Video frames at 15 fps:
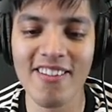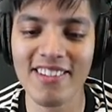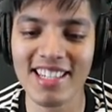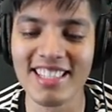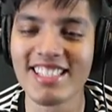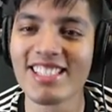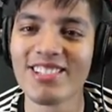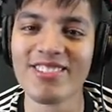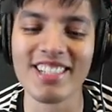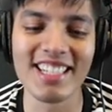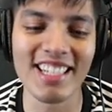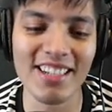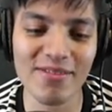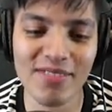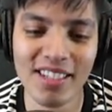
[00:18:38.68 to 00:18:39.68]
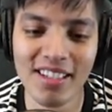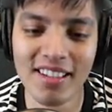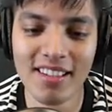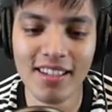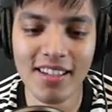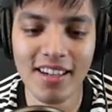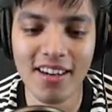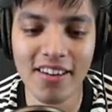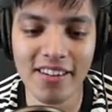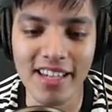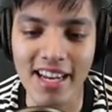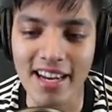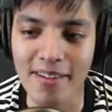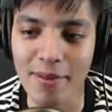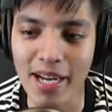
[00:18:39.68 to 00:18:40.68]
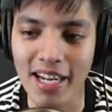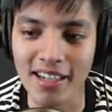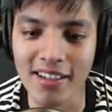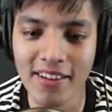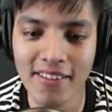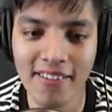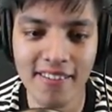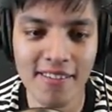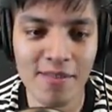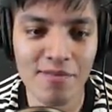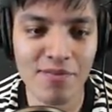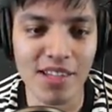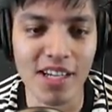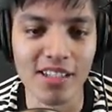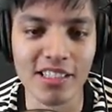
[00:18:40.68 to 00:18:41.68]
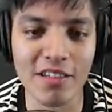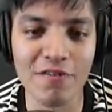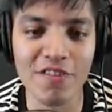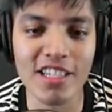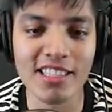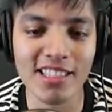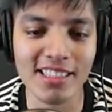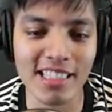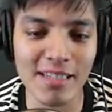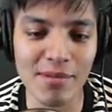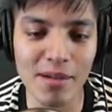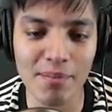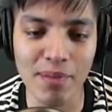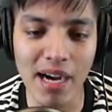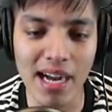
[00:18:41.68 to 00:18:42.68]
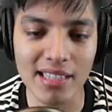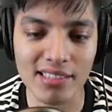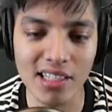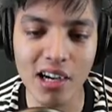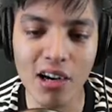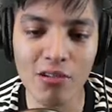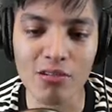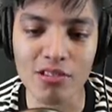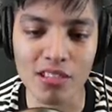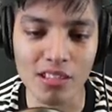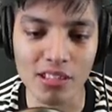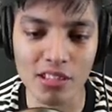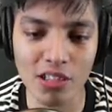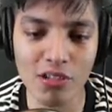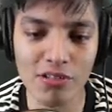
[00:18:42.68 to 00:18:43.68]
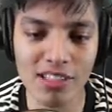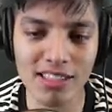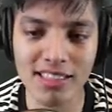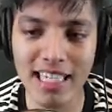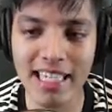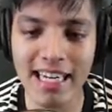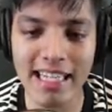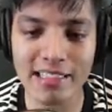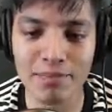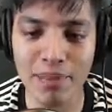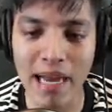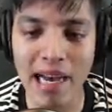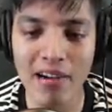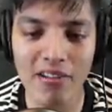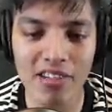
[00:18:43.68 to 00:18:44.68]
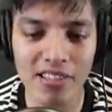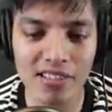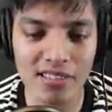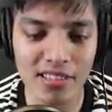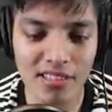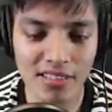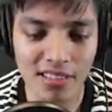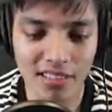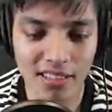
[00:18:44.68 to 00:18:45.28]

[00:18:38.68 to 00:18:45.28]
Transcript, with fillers: not really shooting them. Okay, man. Defeat the demon boss. Oh, dude, this guy has powers?